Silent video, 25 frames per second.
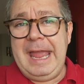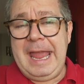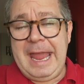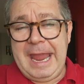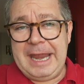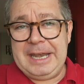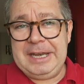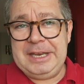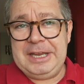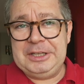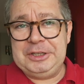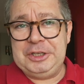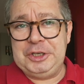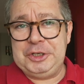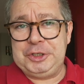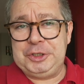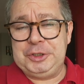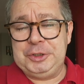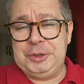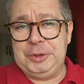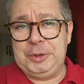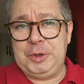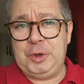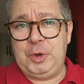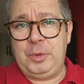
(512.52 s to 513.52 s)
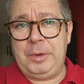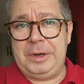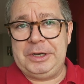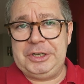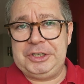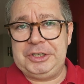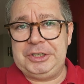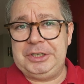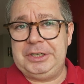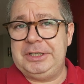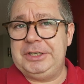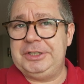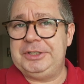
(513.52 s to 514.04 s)
any additional
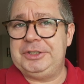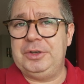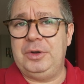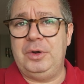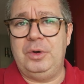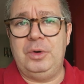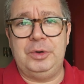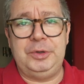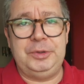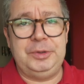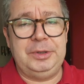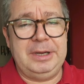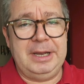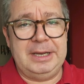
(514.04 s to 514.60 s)
questions or you